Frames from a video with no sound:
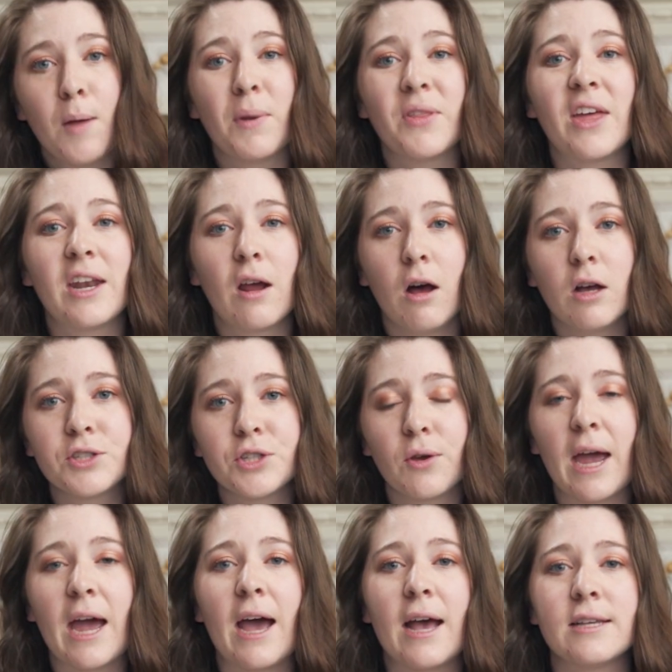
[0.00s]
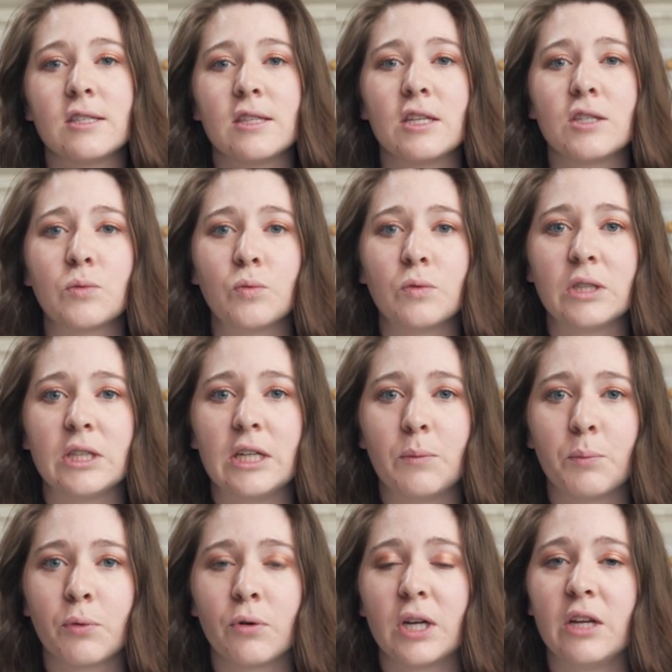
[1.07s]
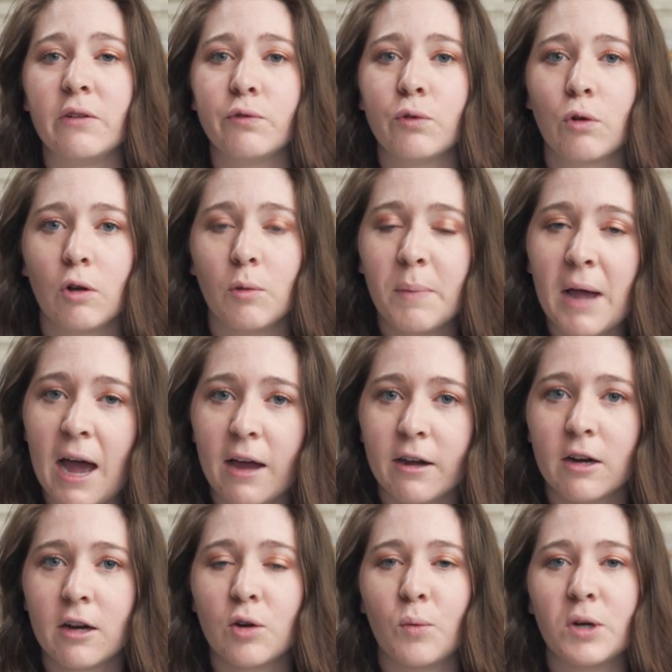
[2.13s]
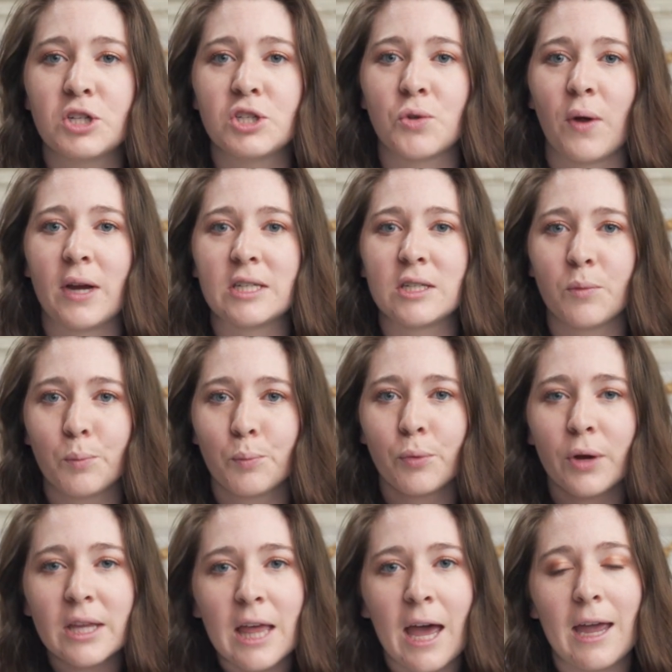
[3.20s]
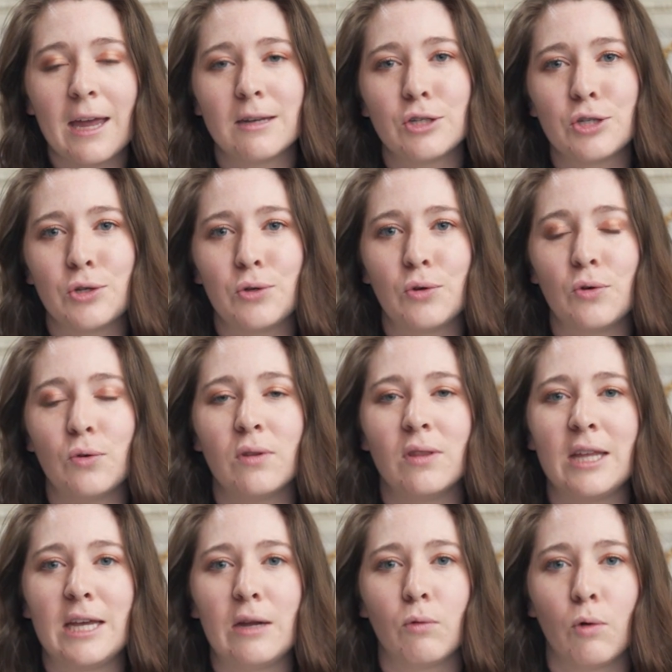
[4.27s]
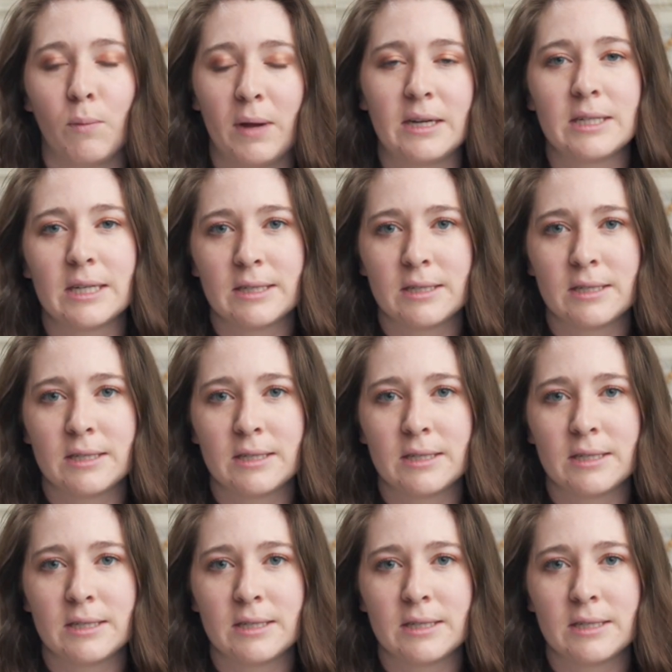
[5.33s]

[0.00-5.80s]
but then it also has this really pretty floral pattern, which is going to bring that into the romantic